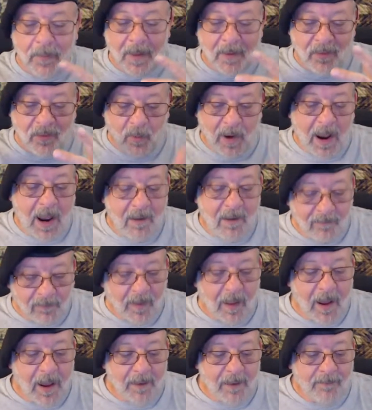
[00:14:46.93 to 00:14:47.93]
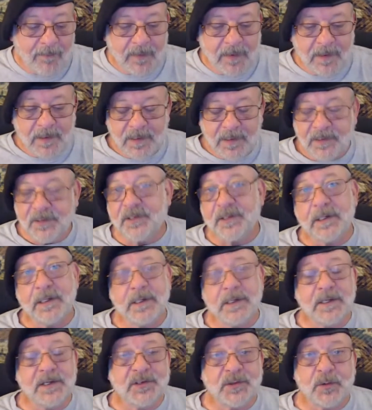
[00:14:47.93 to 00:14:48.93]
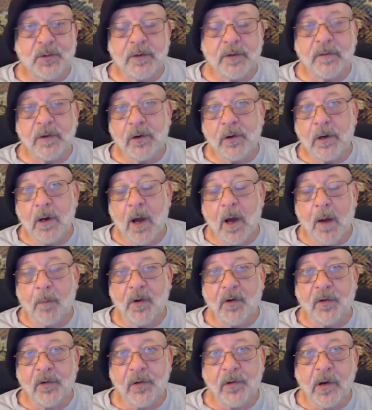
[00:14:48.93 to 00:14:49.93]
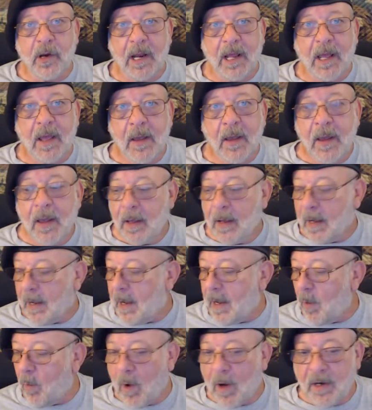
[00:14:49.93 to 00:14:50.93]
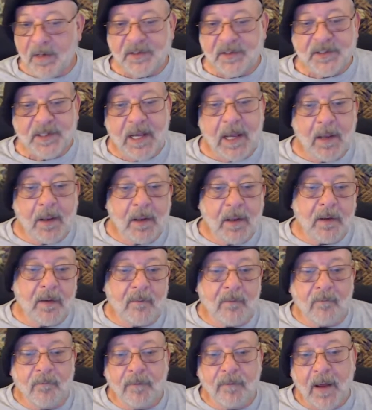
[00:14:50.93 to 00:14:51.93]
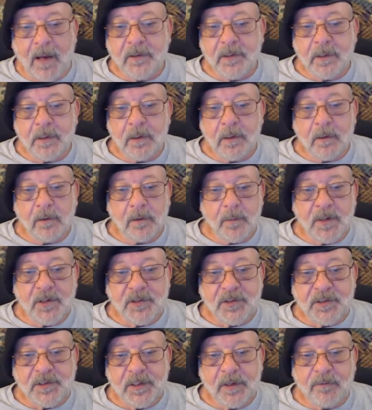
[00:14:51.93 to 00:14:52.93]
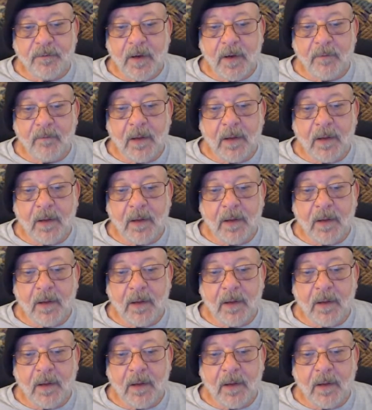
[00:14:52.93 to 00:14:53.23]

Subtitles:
Thrive Life is a really good opportunity. I want to say, in fact, here, let me see if I've